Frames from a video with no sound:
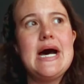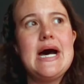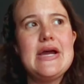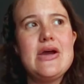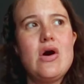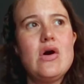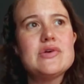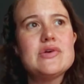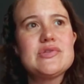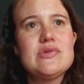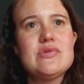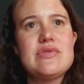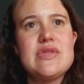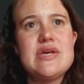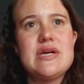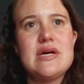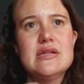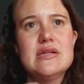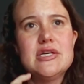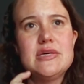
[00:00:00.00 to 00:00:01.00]
I also
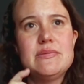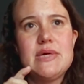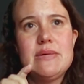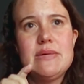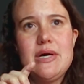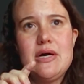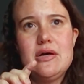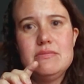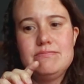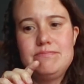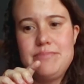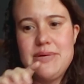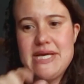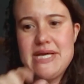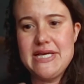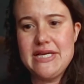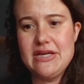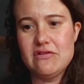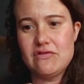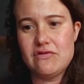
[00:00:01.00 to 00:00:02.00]
think a little bit about
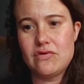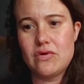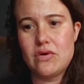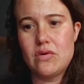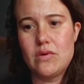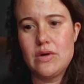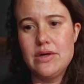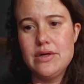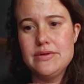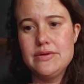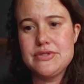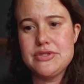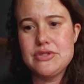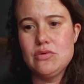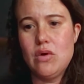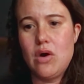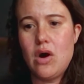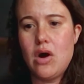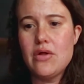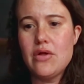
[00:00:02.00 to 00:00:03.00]
paying it forward
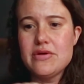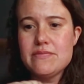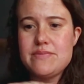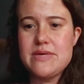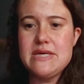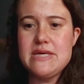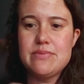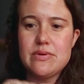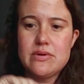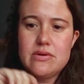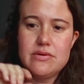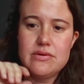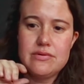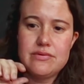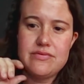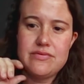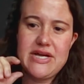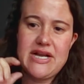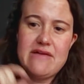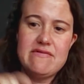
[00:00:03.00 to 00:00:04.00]
to all the
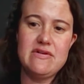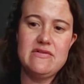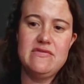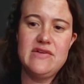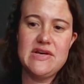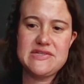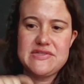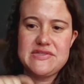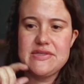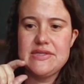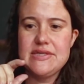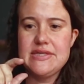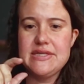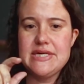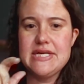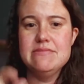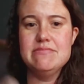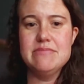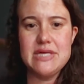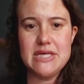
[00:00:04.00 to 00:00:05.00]
people that have invested
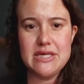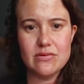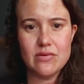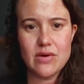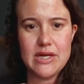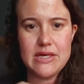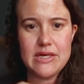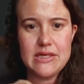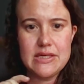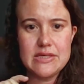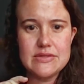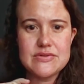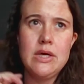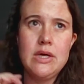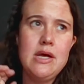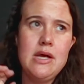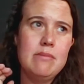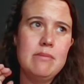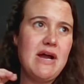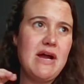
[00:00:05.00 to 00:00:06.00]
in me, right?
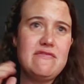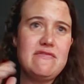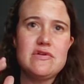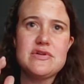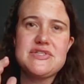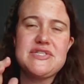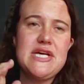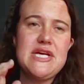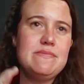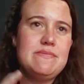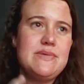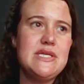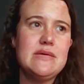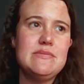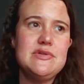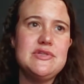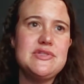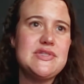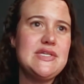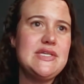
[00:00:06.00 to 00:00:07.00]
my first day at
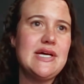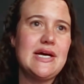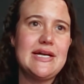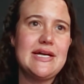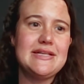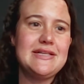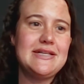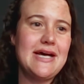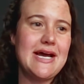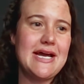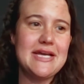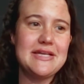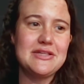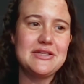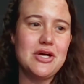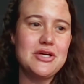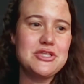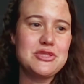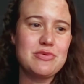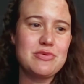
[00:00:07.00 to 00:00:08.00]
PwC, I had I had
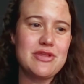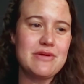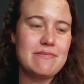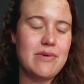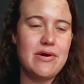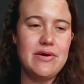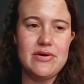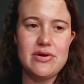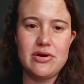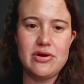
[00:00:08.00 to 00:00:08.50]
lunch with a partner.